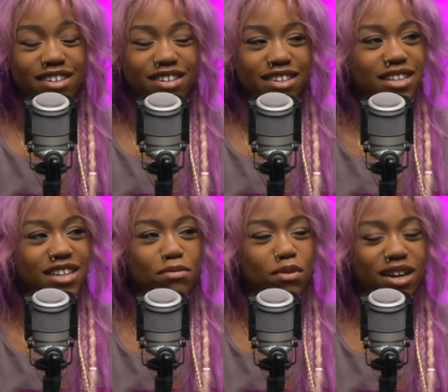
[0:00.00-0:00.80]
Because at
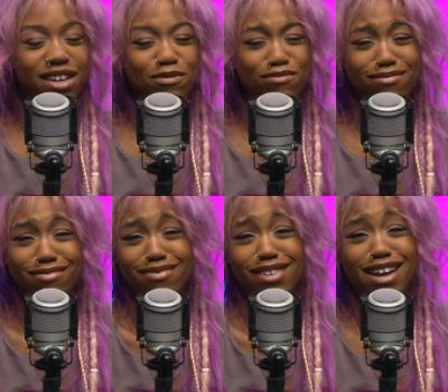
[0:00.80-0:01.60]
this point,
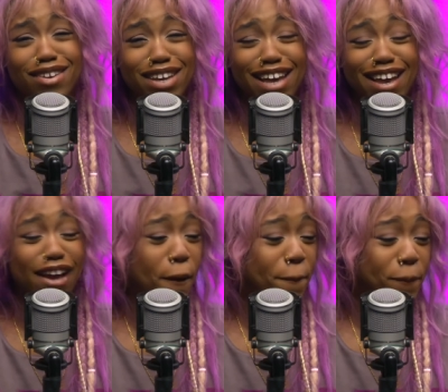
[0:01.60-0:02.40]
I don't
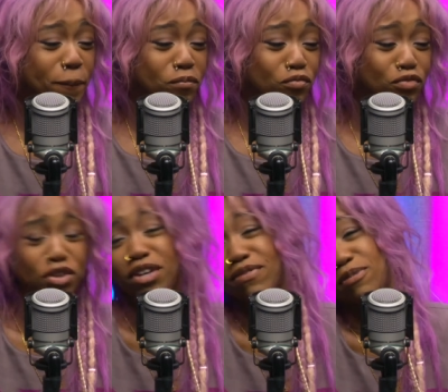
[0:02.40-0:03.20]
care. You
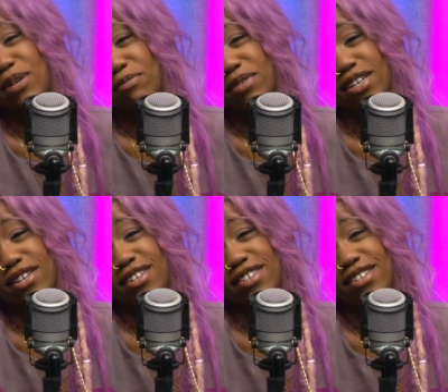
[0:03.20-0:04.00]
don't respect me.